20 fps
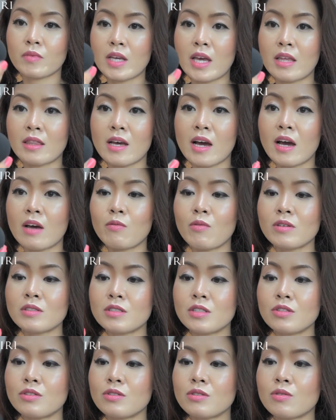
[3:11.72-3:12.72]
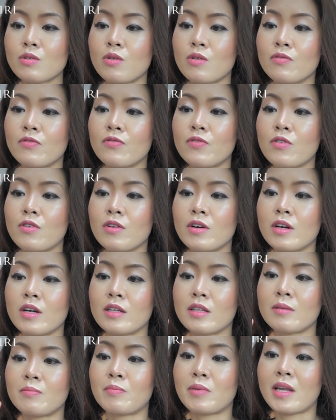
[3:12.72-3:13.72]
and I wanted to go
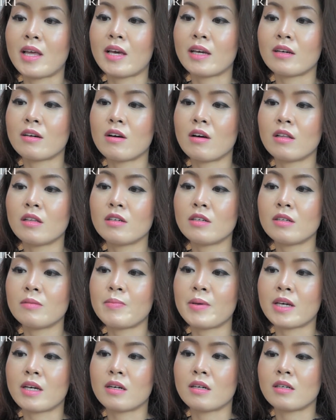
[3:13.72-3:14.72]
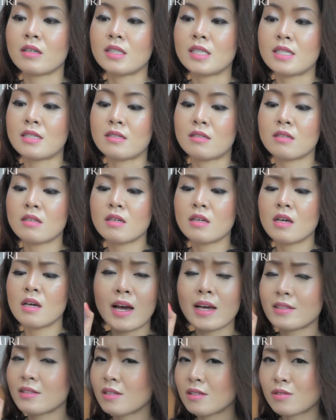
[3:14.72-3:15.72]
for the black color because
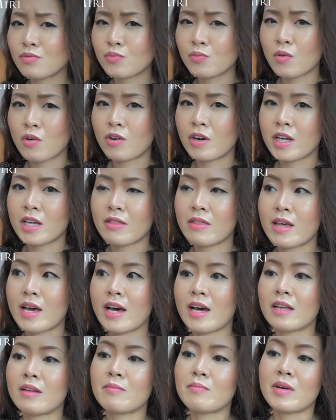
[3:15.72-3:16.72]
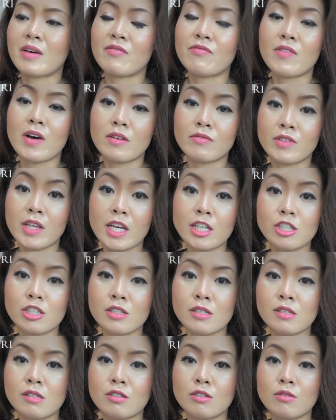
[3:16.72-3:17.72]
I just worry that my
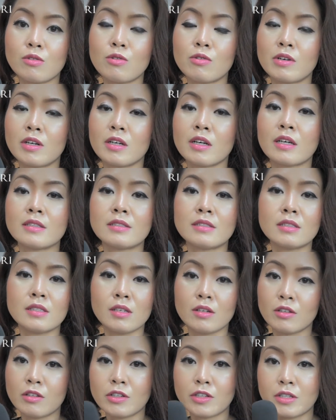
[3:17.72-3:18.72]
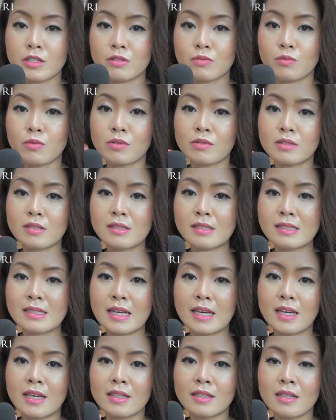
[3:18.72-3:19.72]
foundations or concealers will
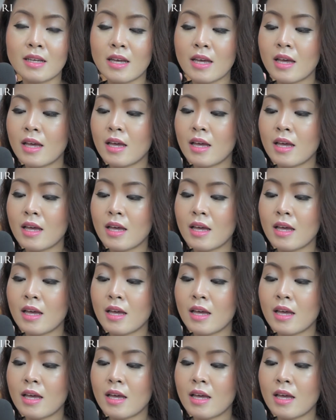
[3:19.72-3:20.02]
stain